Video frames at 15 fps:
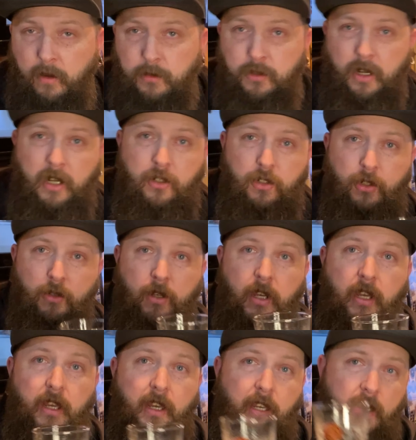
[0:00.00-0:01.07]
I'm trying to
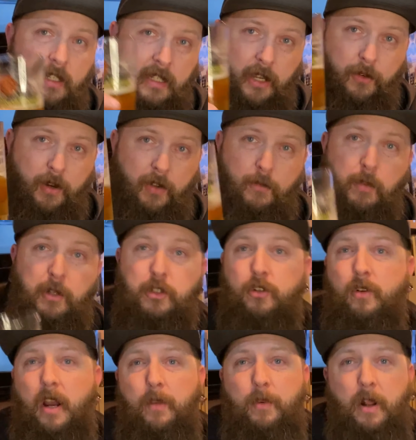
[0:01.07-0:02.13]
get rid of a bunch of
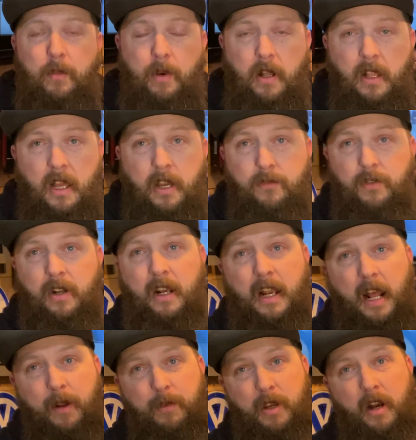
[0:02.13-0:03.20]
crap out of my life. And I
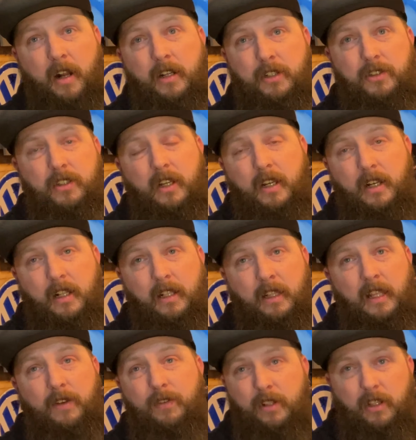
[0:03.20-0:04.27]
got to be honest,
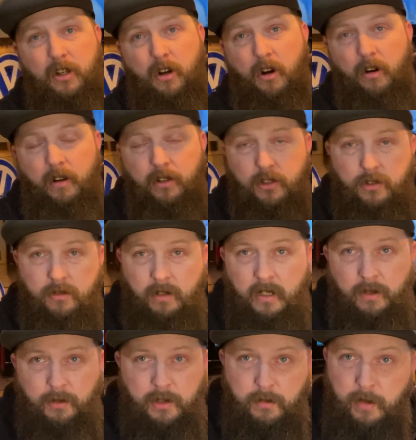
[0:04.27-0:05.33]
leaving the car industry
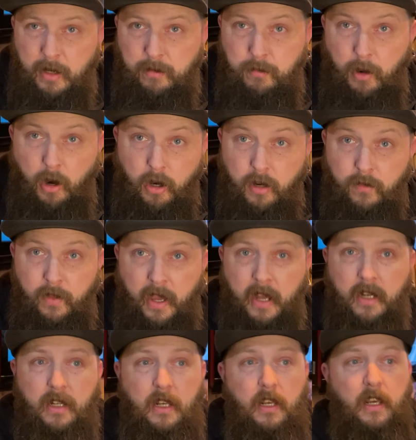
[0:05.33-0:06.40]
was a big part of
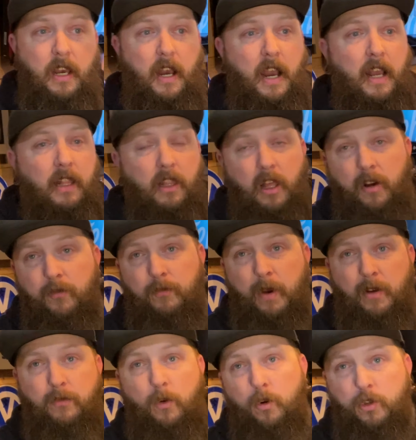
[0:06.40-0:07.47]
that. I love
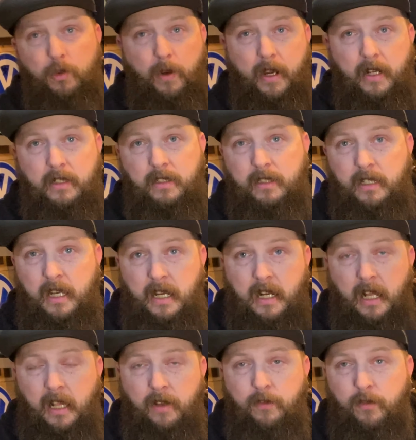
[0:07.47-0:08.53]
my Volkswagen scene.
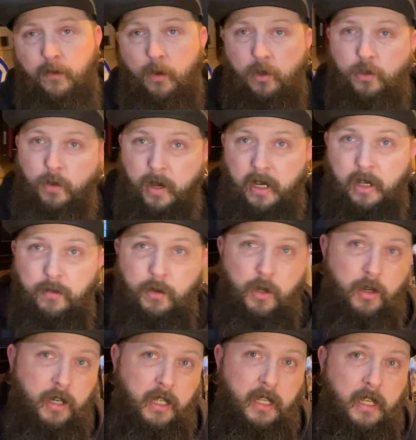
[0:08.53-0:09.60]
I love the Volkswagen
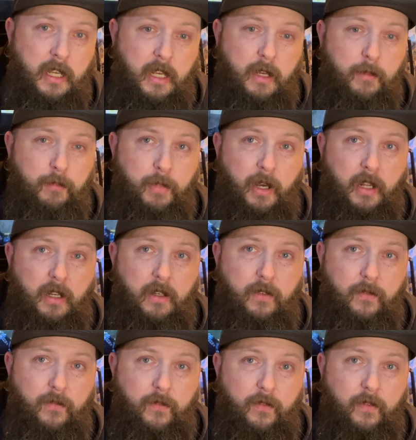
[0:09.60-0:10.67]
community, but
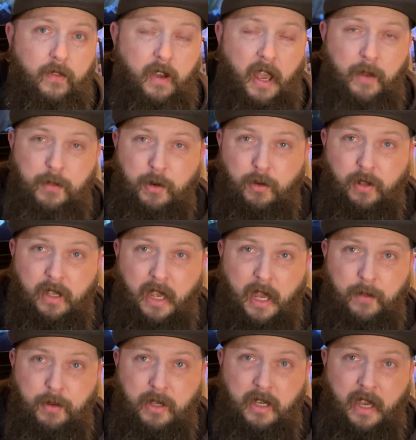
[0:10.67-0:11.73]
I've been really
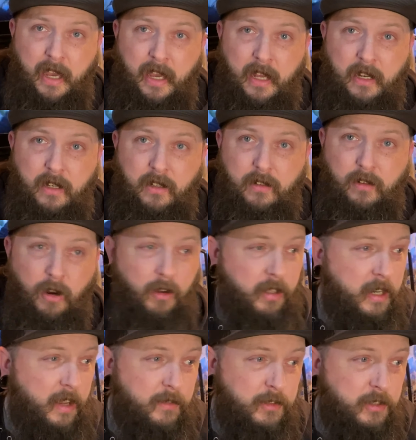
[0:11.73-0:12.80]
happy at Harley
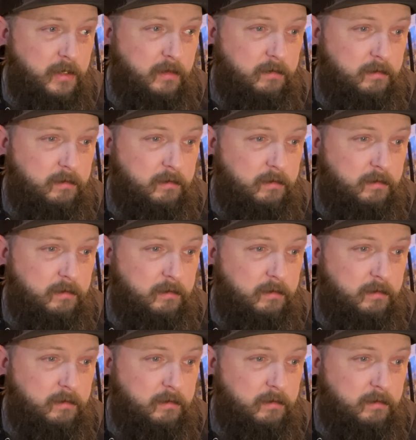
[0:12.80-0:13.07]
Davidson.